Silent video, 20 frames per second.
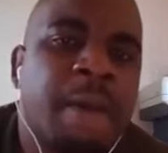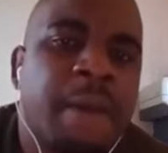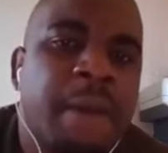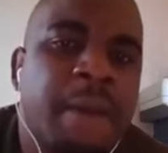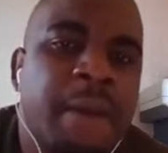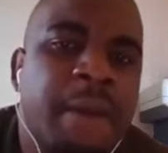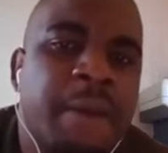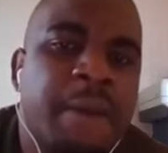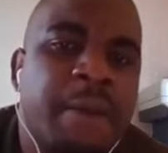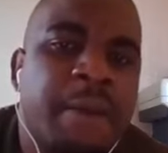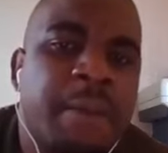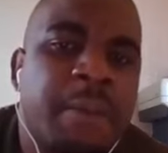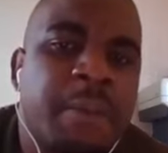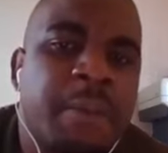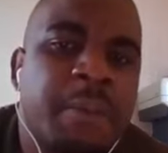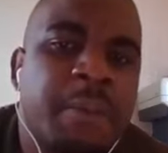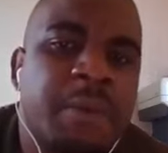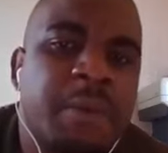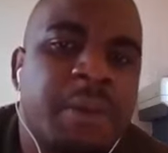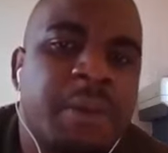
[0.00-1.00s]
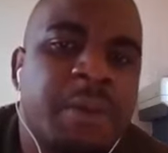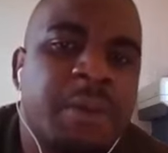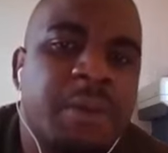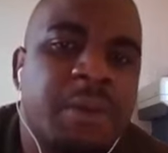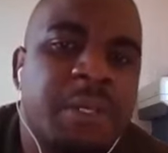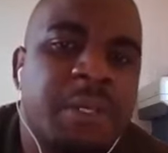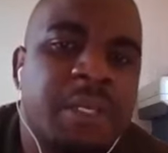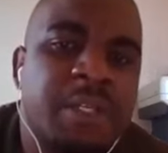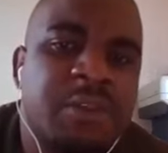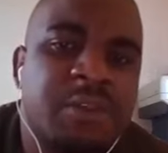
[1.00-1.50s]
uh, in
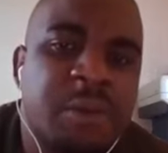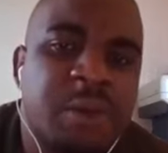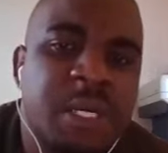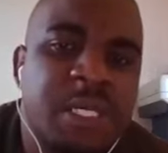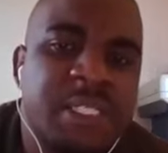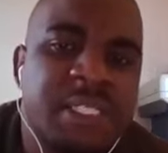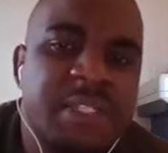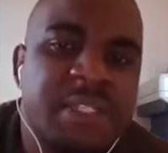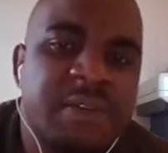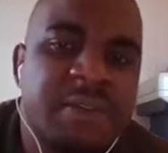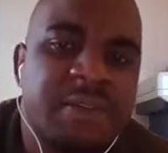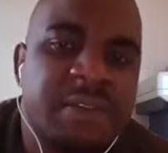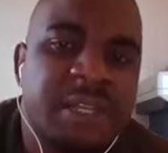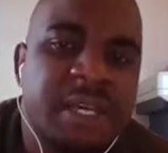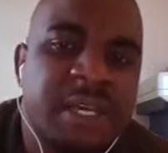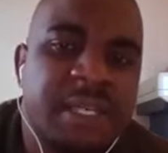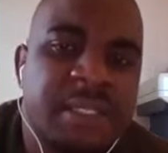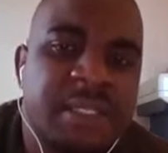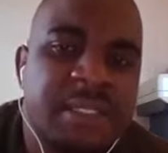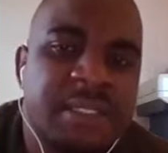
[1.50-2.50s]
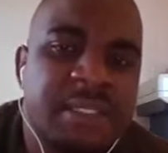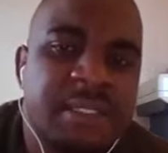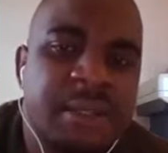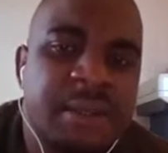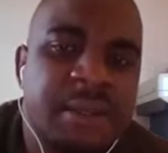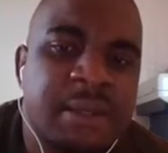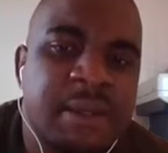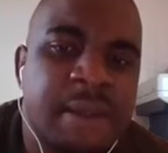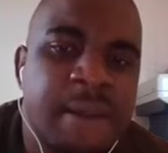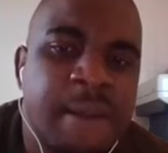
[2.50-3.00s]
order to achieve that
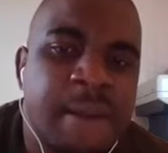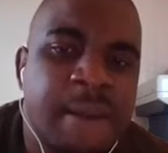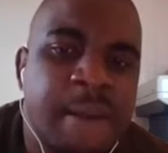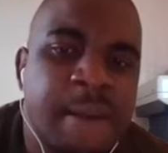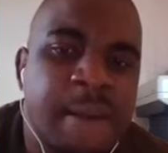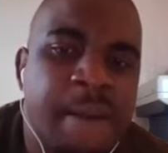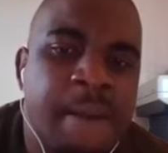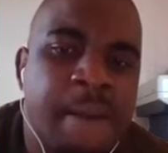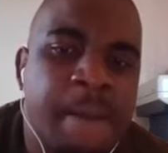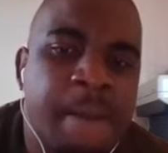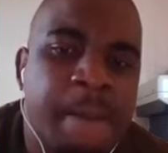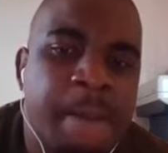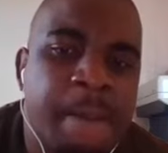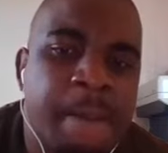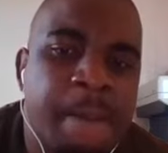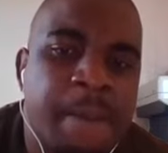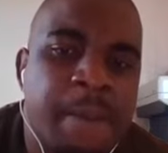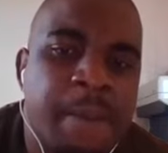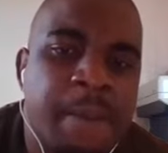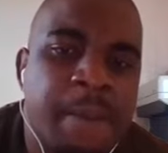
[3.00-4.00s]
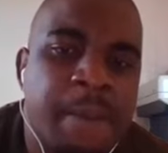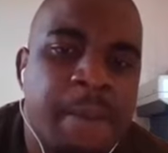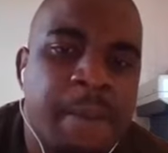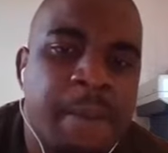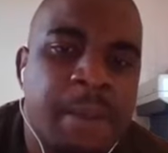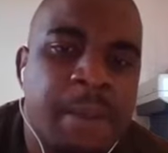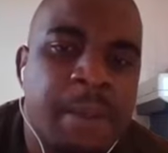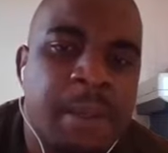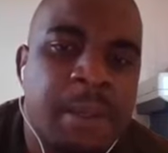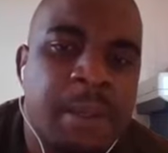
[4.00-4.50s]
uh,
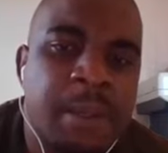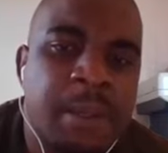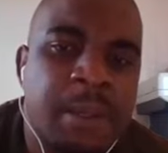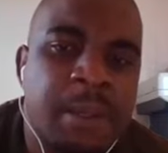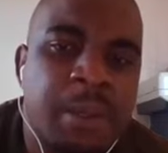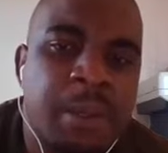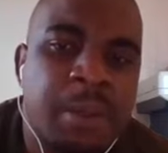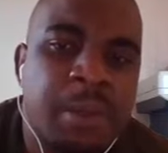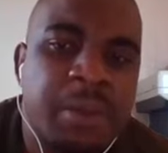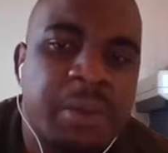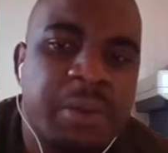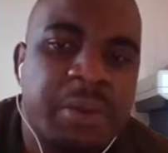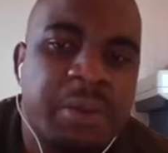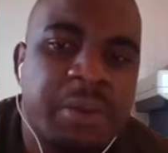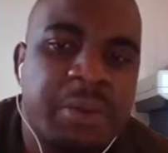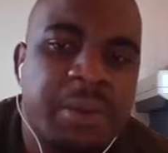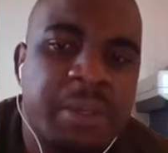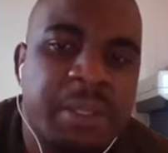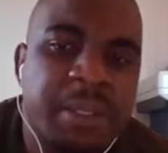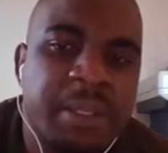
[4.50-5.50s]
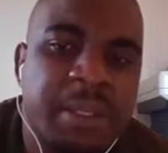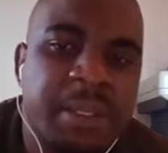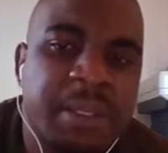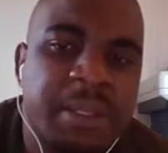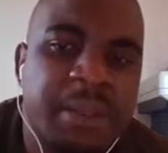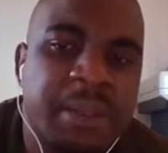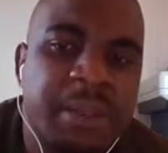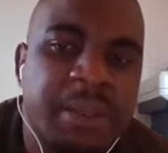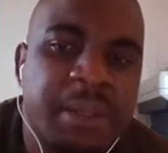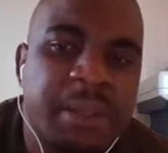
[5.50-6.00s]
uh
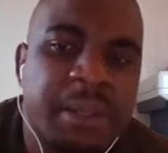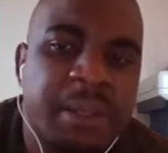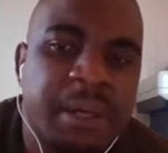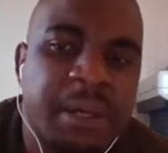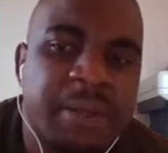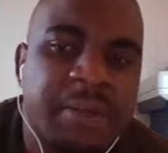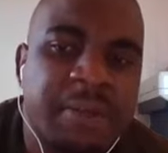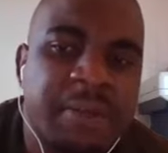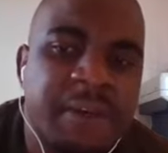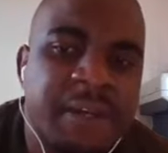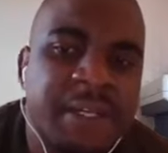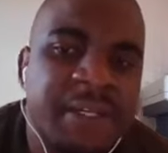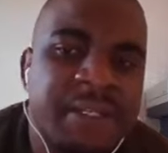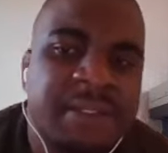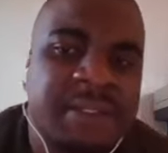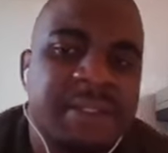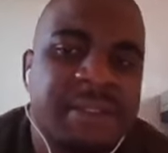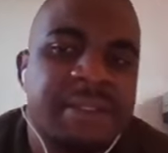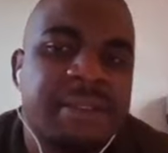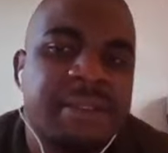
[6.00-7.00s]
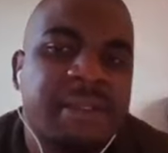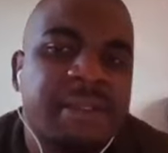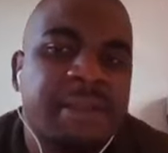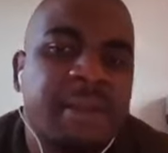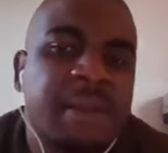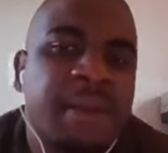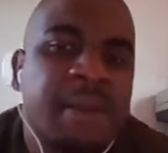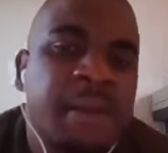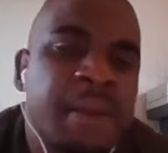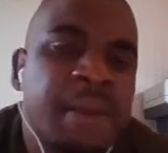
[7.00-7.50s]
advice.
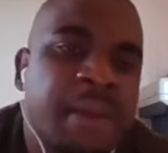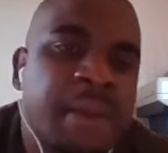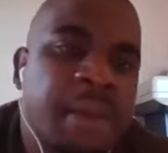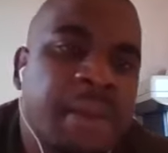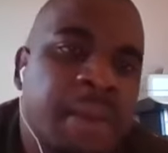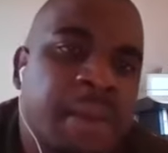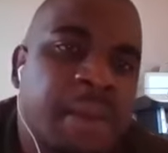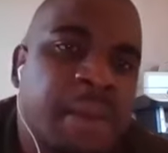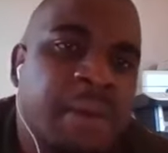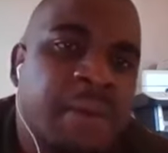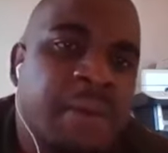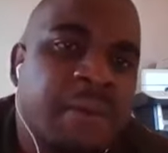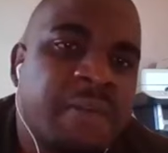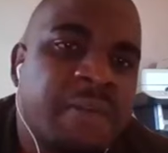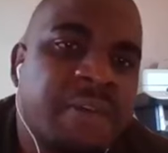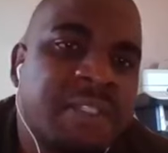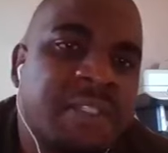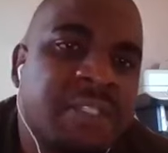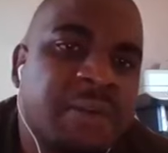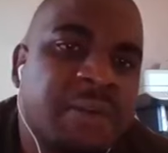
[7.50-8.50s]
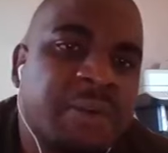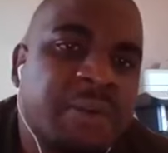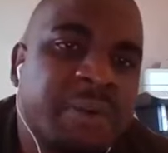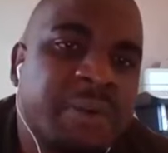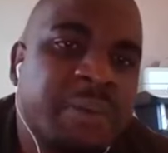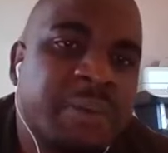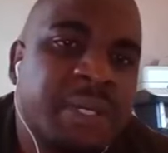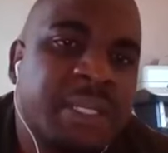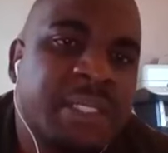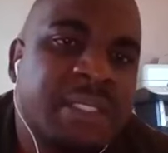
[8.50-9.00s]
Firstly, we
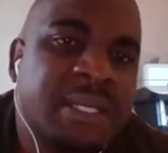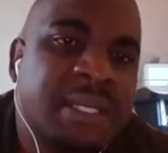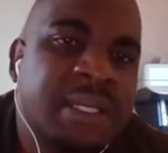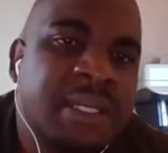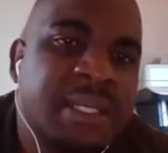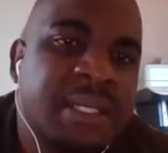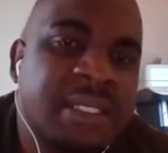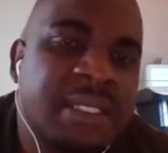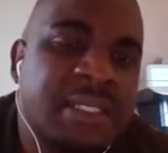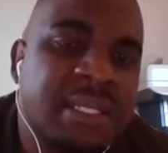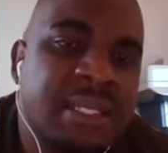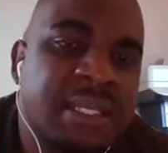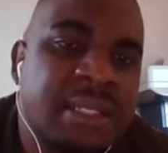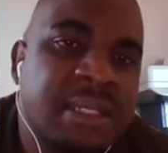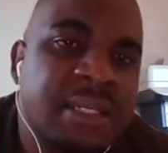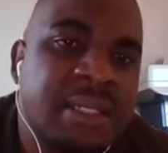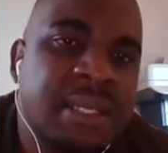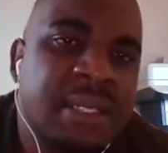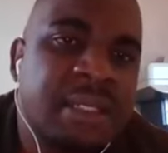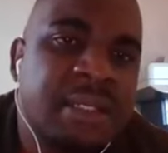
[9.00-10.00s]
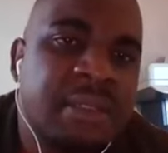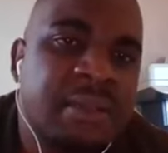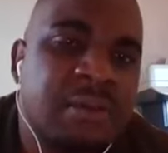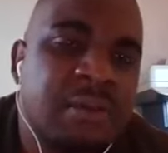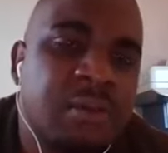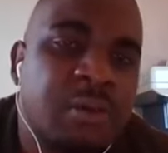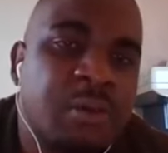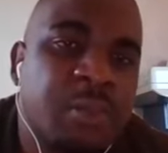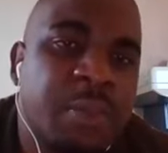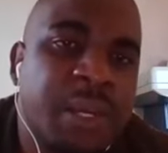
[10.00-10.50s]
must understand that
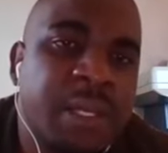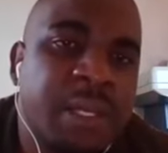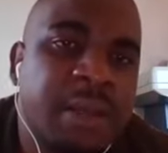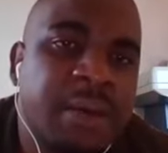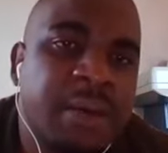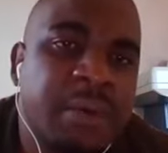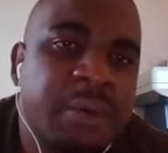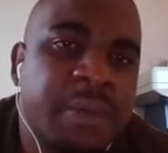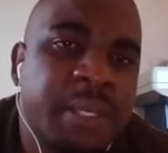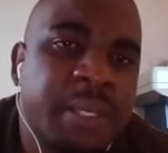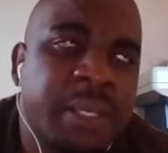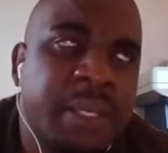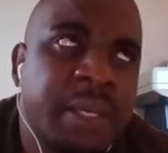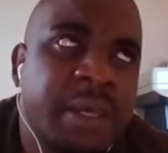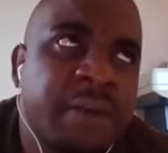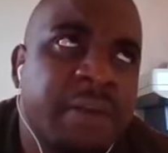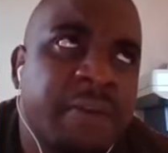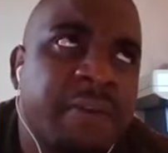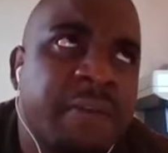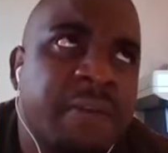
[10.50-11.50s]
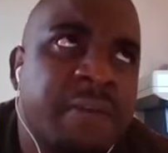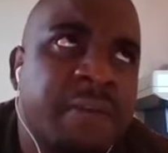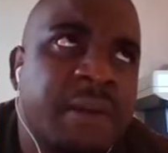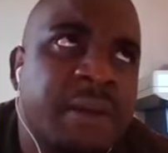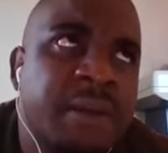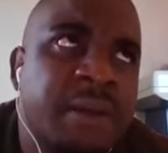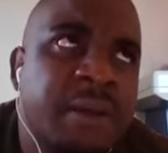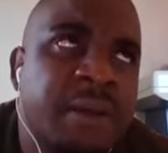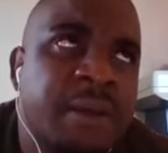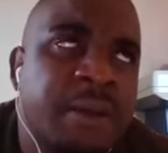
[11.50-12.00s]
globally we have
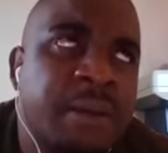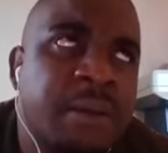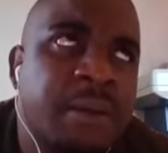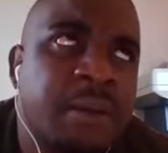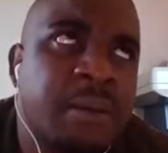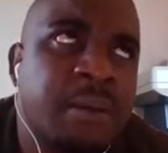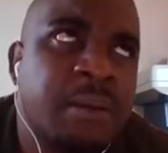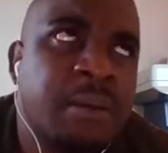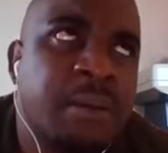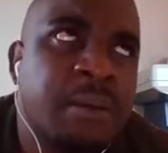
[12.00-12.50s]
uh,